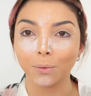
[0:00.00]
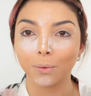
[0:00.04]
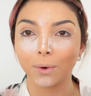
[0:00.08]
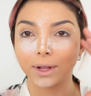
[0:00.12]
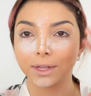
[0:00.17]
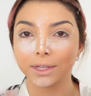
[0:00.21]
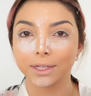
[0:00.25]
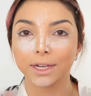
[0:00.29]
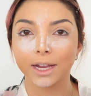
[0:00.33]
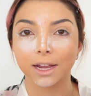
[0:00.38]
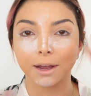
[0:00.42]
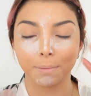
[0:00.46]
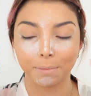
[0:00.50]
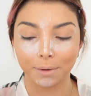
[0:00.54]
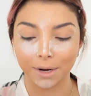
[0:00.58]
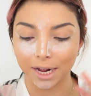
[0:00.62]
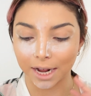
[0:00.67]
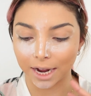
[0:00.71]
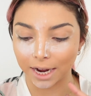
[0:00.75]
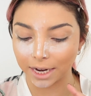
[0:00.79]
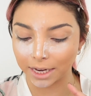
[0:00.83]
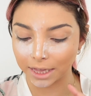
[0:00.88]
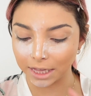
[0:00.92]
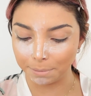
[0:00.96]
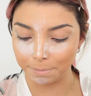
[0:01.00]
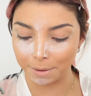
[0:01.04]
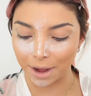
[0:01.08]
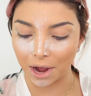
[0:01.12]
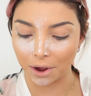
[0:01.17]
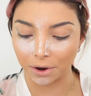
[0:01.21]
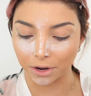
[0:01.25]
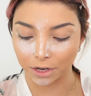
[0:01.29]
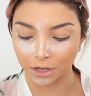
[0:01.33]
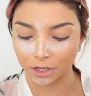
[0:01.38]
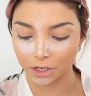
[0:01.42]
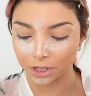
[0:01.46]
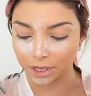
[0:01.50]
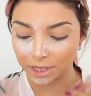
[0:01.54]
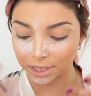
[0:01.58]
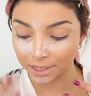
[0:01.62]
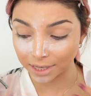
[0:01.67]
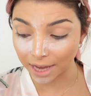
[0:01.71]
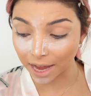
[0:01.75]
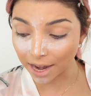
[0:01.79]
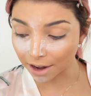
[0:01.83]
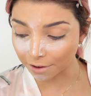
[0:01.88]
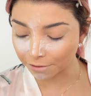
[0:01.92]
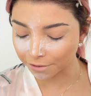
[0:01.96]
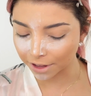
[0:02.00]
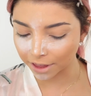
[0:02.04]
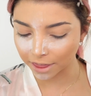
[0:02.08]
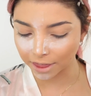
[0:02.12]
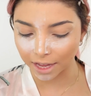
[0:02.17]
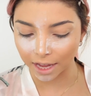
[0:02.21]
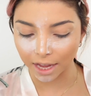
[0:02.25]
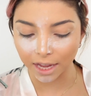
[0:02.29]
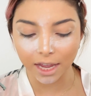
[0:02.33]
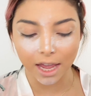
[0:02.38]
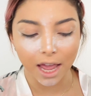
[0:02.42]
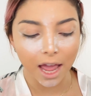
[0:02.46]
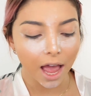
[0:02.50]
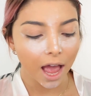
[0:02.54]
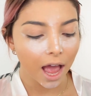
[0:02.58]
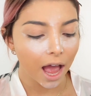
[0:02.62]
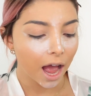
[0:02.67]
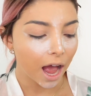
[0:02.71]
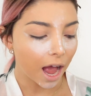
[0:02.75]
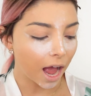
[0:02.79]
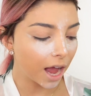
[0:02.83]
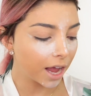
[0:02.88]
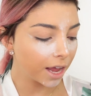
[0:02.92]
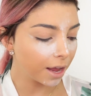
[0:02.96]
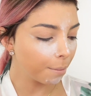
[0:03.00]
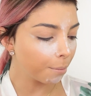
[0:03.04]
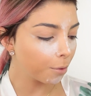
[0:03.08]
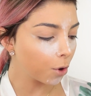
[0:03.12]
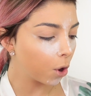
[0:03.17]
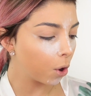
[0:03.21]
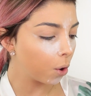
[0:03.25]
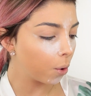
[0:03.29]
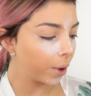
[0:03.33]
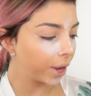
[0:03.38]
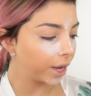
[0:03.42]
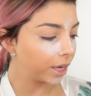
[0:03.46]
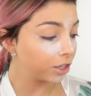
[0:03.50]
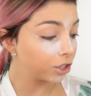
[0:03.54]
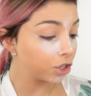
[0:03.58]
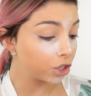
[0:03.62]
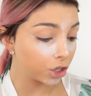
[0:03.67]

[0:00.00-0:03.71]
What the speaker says: once I apply the powders to set everything, I am going